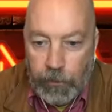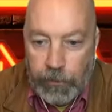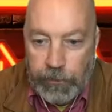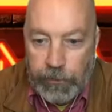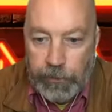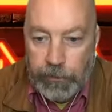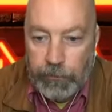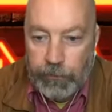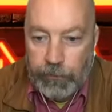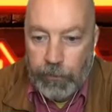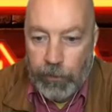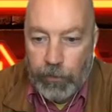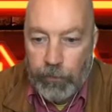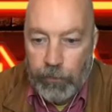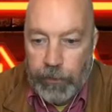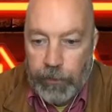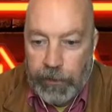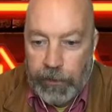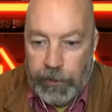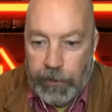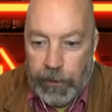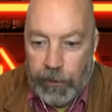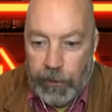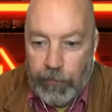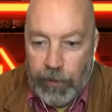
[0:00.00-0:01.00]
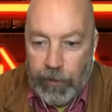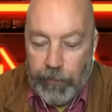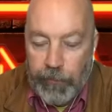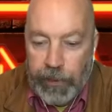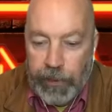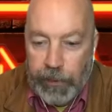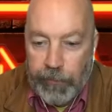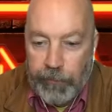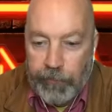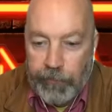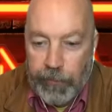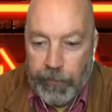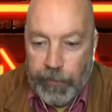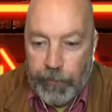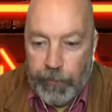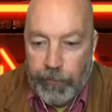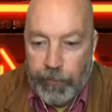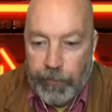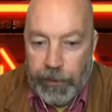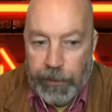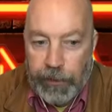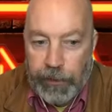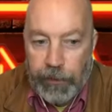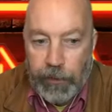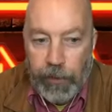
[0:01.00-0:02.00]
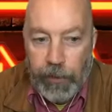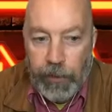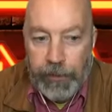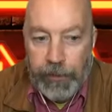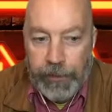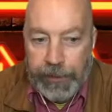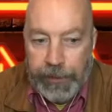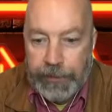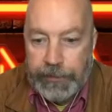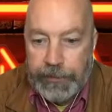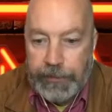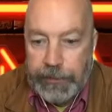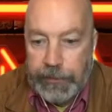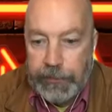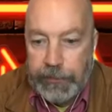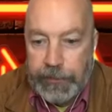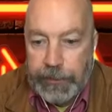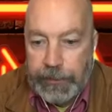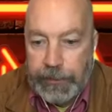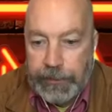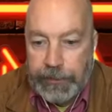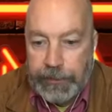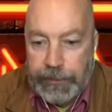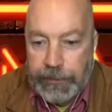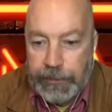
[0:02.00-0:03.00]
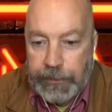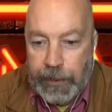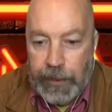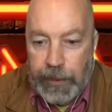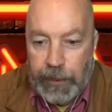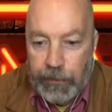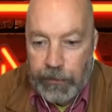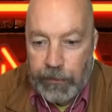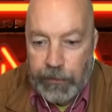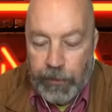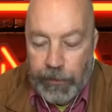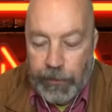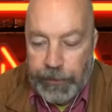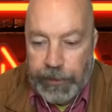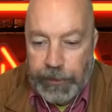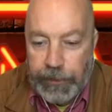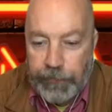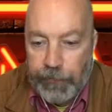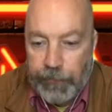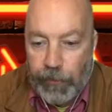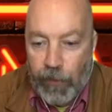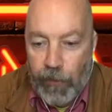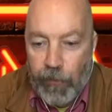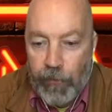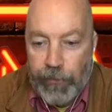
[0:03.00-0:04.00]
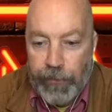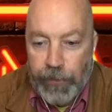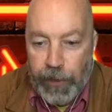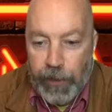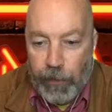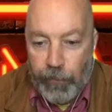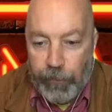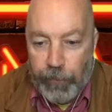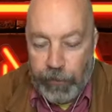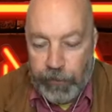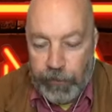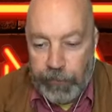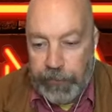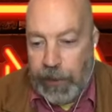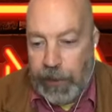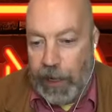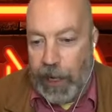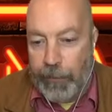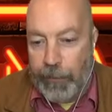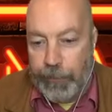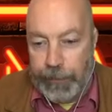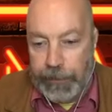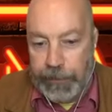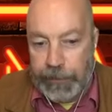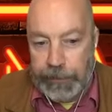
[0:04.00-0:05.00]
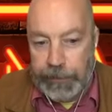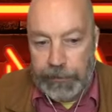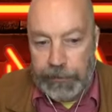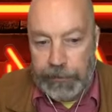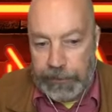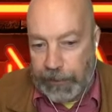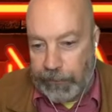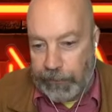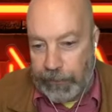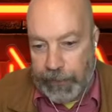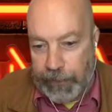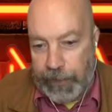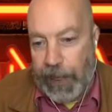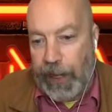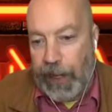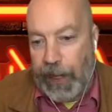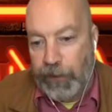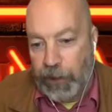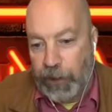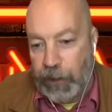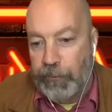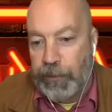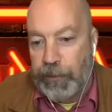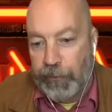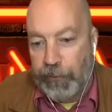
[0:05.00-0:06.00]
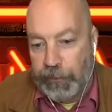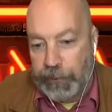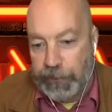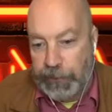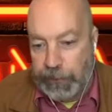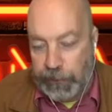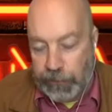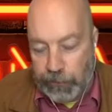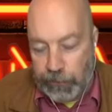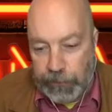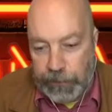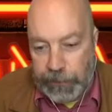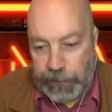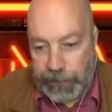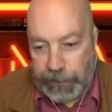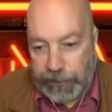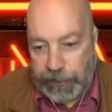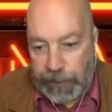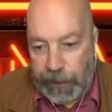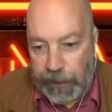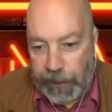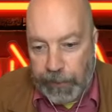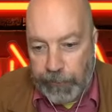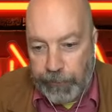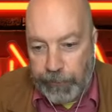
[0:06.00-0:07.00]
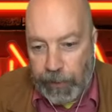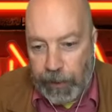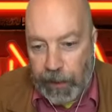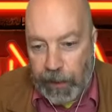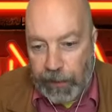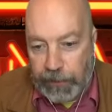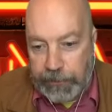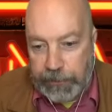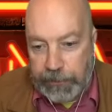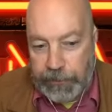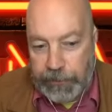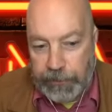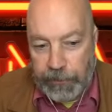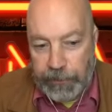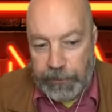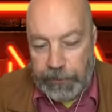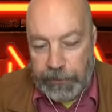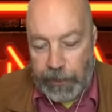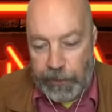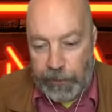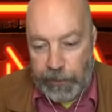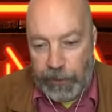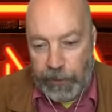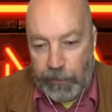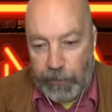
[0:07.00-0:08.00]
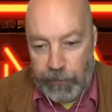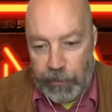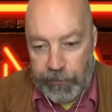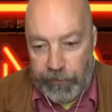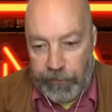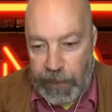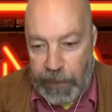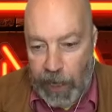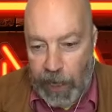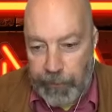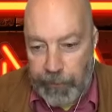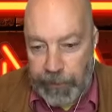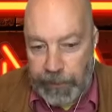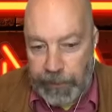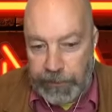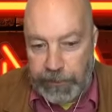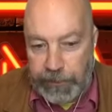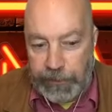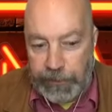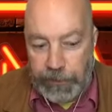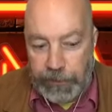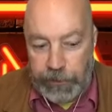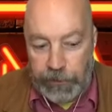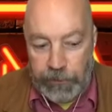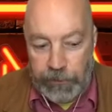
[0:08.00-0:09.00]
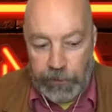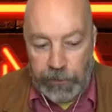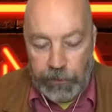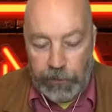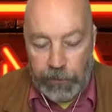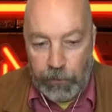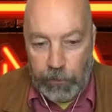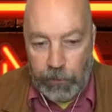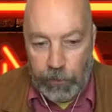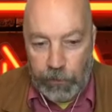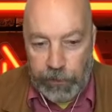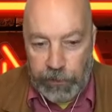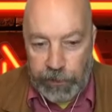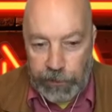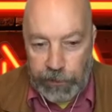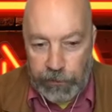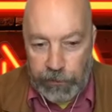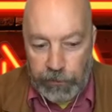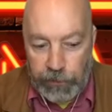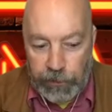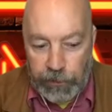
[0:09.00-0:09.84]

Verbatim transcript: Just real quick, uh, one minute before the break, is there a standard or default number of copies? Like with Hadoop, it was three out of the box. Is there a standard number of copies that you store, or can you